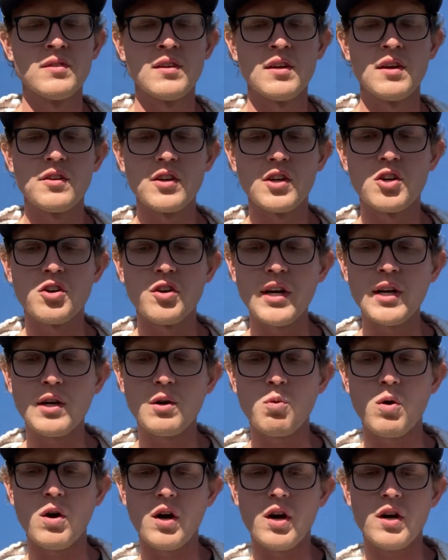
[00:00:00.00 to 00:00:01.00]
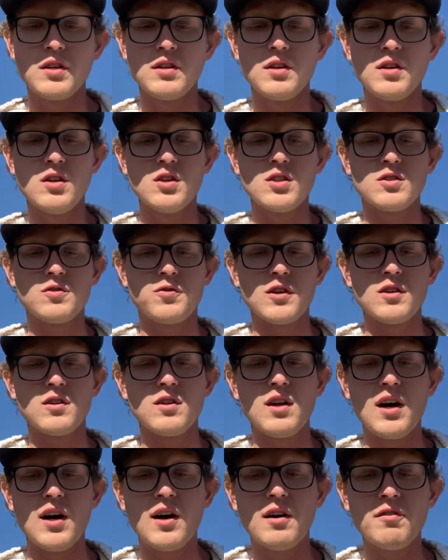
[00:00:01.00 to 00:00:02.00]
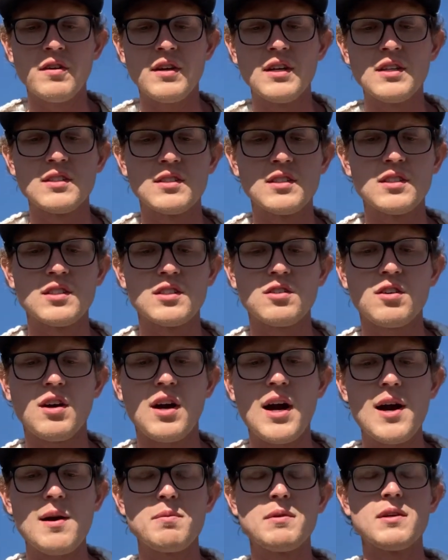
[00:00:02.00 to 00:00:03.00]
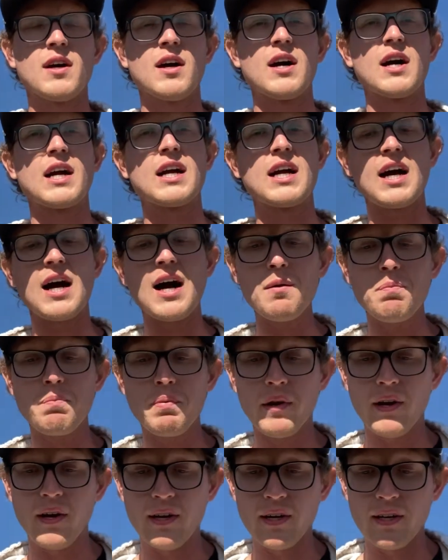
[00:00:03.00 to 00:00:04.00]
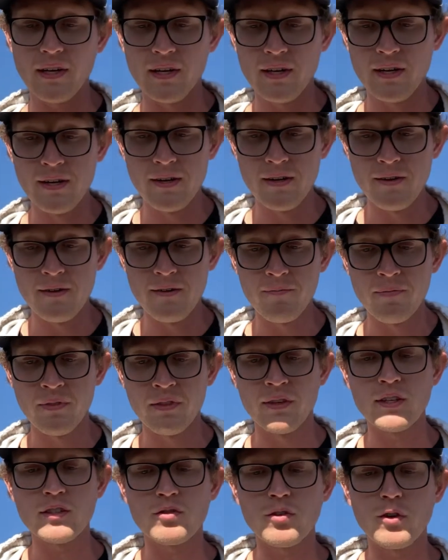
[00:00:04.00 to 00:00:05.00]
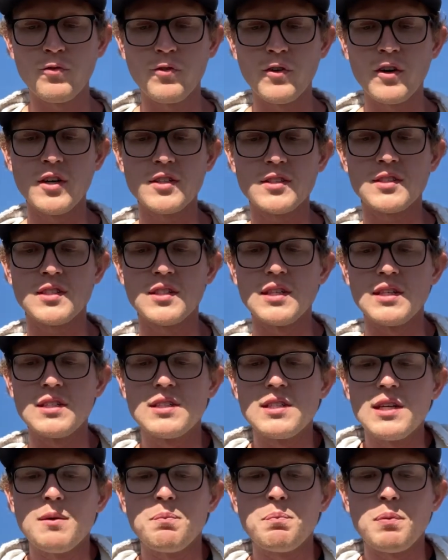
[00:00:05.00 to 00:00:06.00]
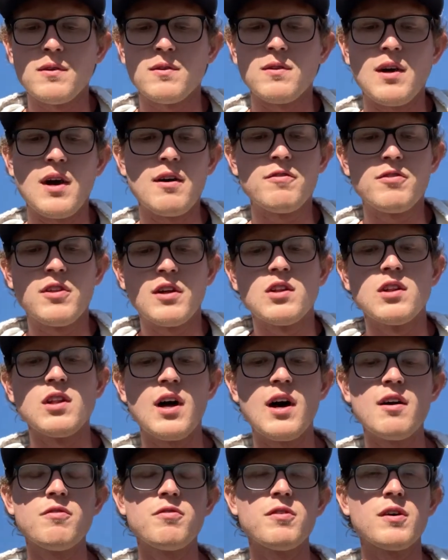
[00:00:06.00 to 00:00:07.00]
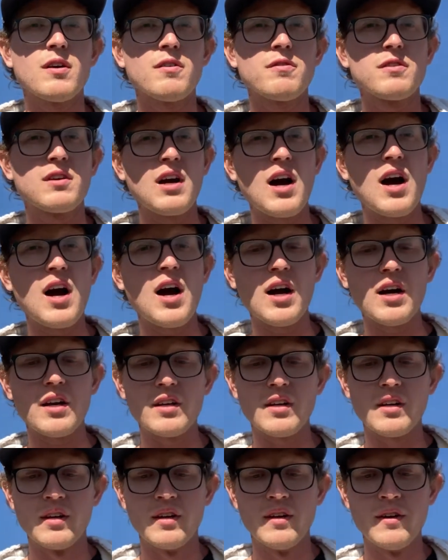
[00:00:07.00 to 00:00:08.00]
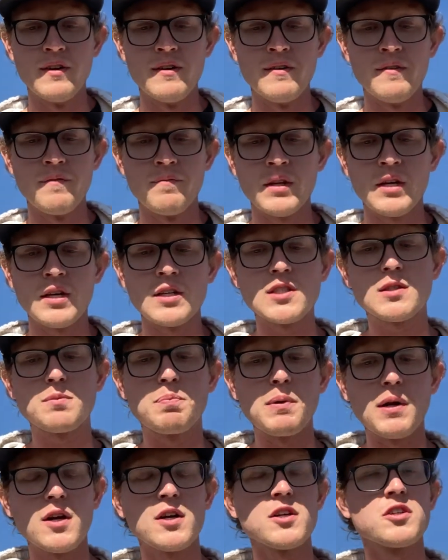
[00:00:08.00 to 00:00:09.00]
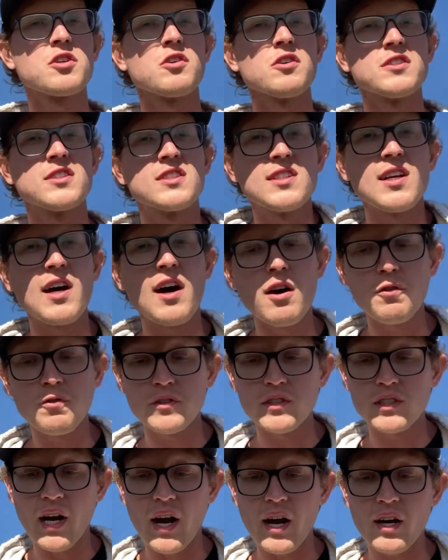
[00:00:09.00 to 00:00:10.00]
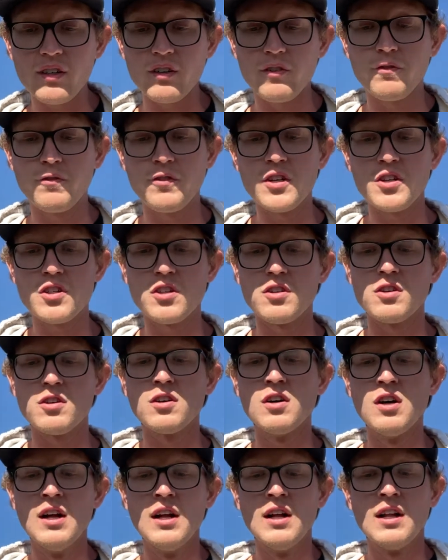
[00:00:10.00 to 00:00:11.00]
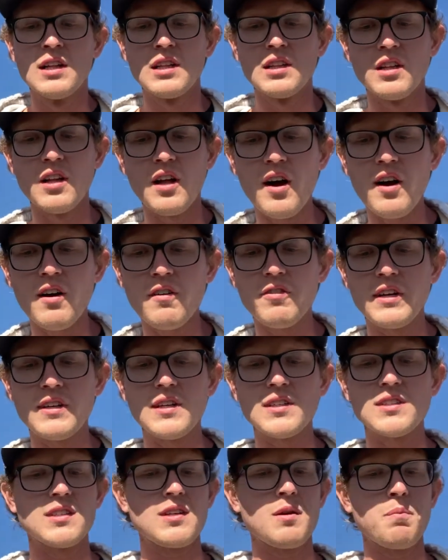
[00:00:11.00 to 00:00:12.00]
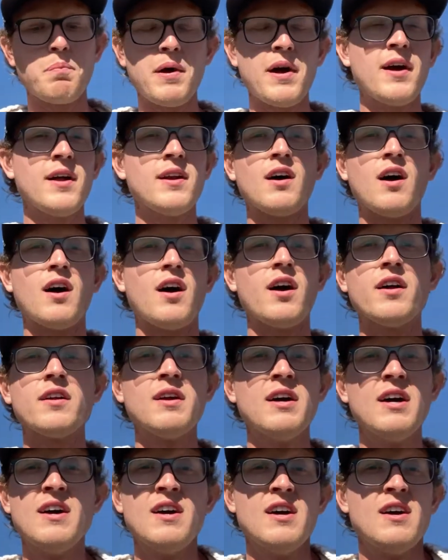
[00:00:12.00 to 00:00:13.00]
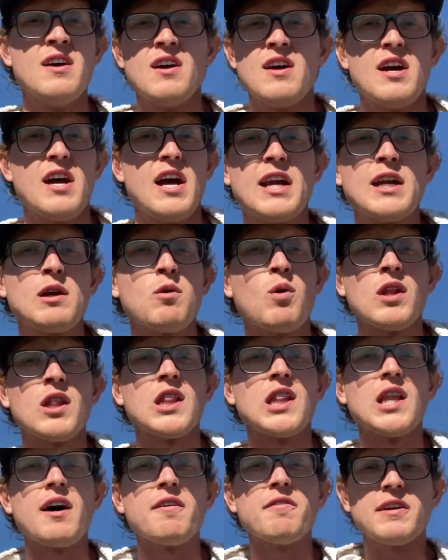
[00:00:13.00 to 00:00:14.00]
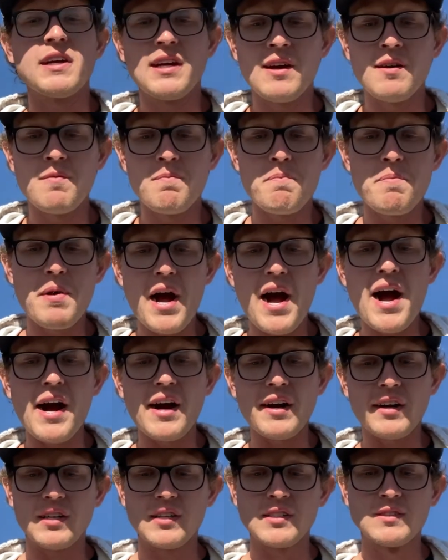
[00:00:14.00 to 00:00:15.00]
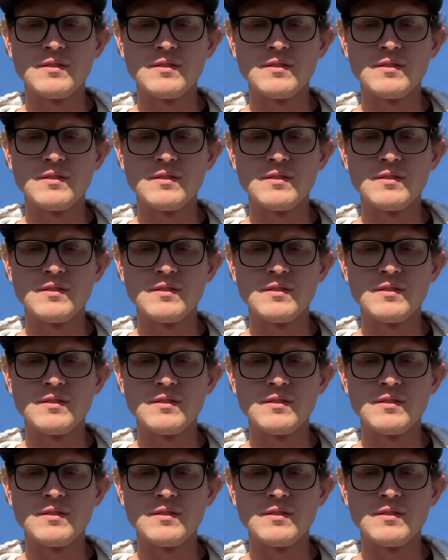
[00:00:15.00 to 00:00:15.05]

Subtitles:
The Greek word used for love is described agapē. This refers to the deeper love, the love of God, a spiritual, self-sacrificial love that doesn't depend on anyone loving him back.